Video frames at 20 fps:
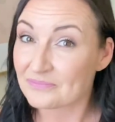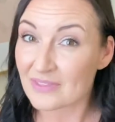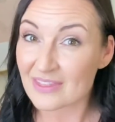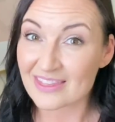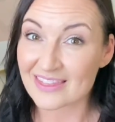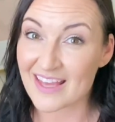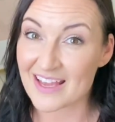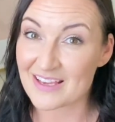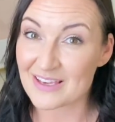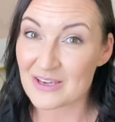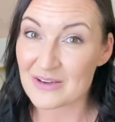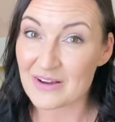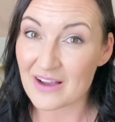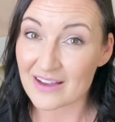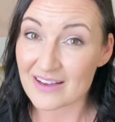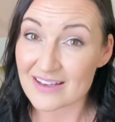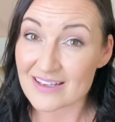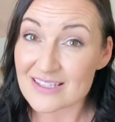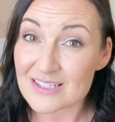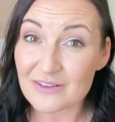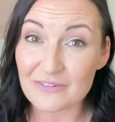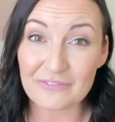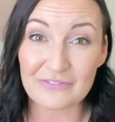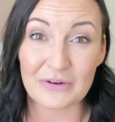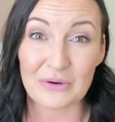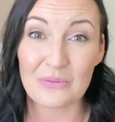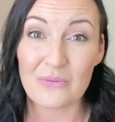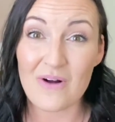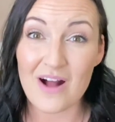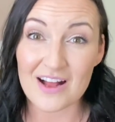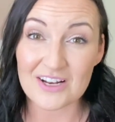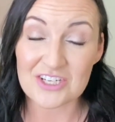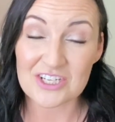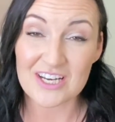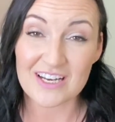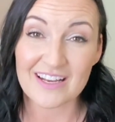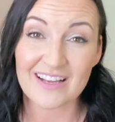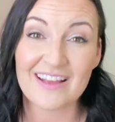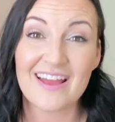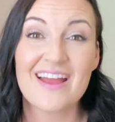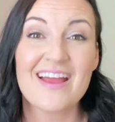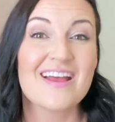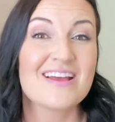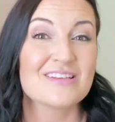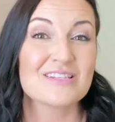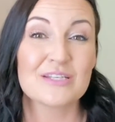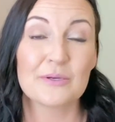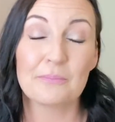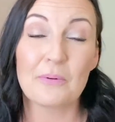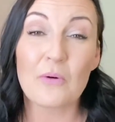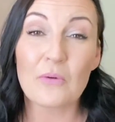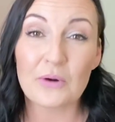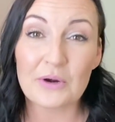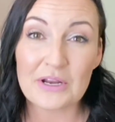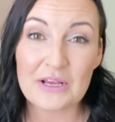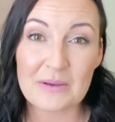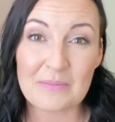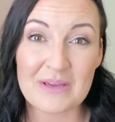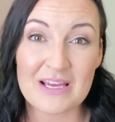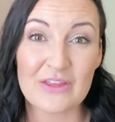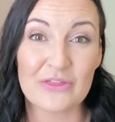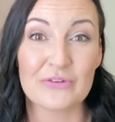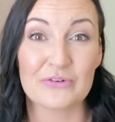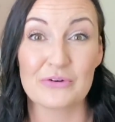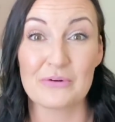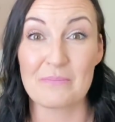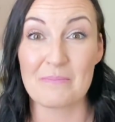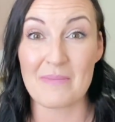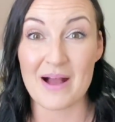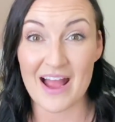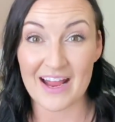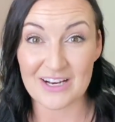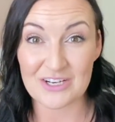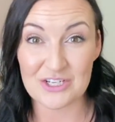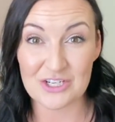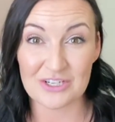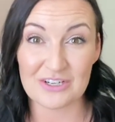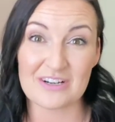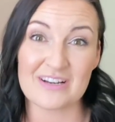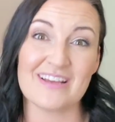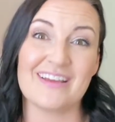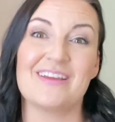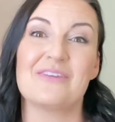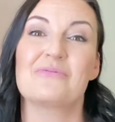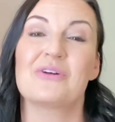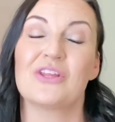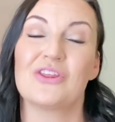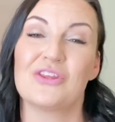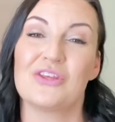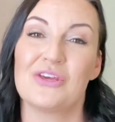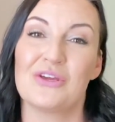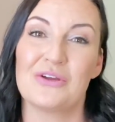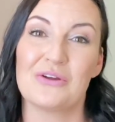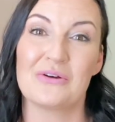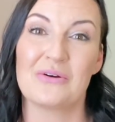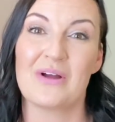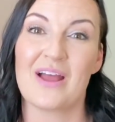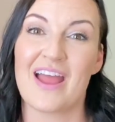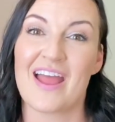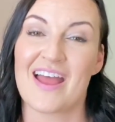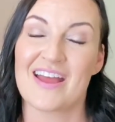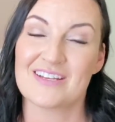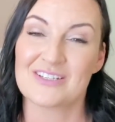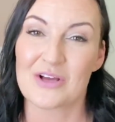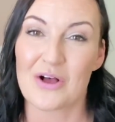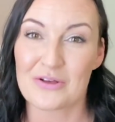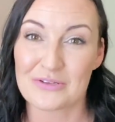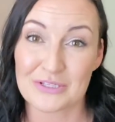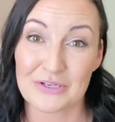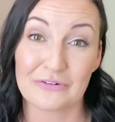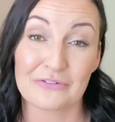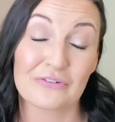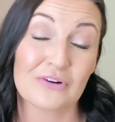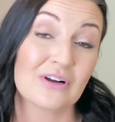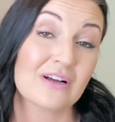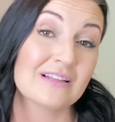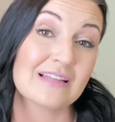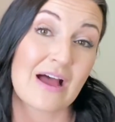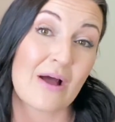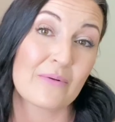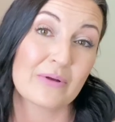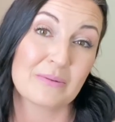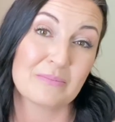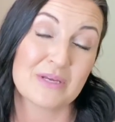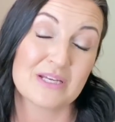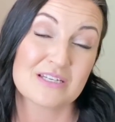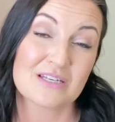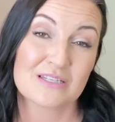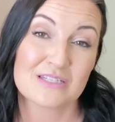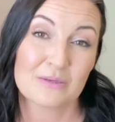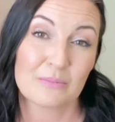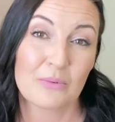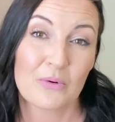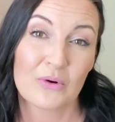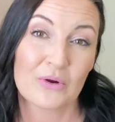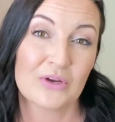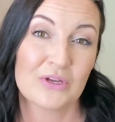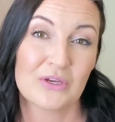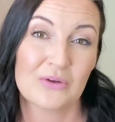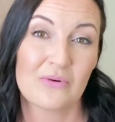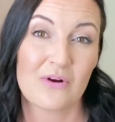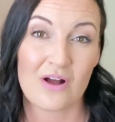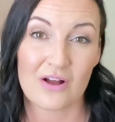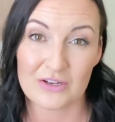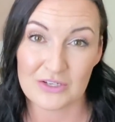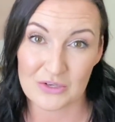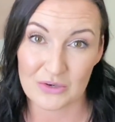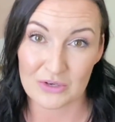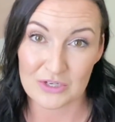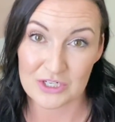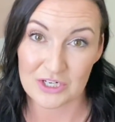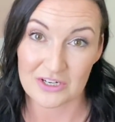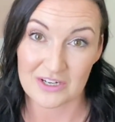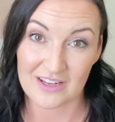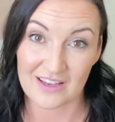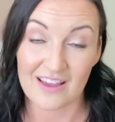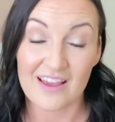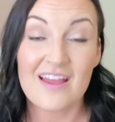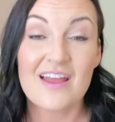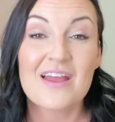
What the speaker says: Thank you guys for watching, supporting me through my journey with you, and also for allowing me to support you on your journey.